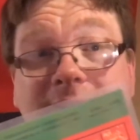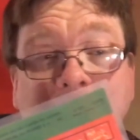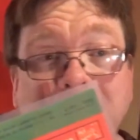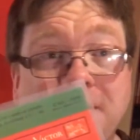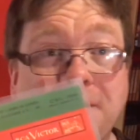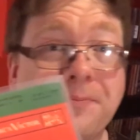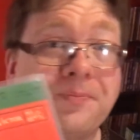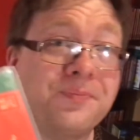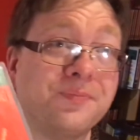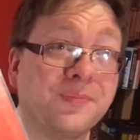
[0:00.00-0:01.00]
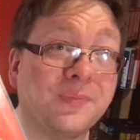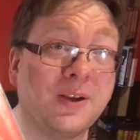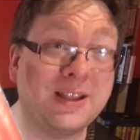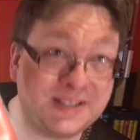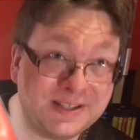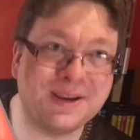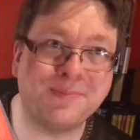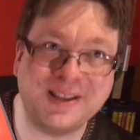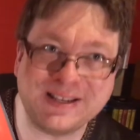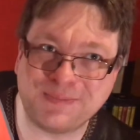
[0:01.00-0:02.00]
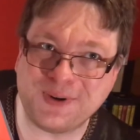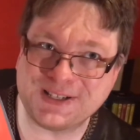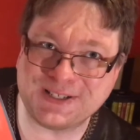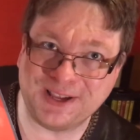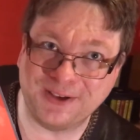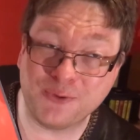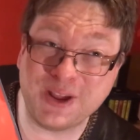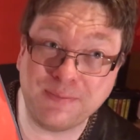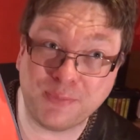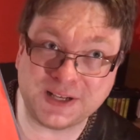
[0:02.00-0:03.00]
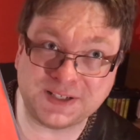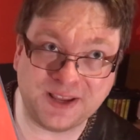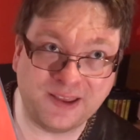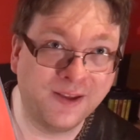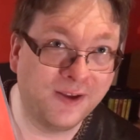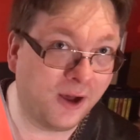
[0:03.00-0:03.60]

it's a Japanese repressing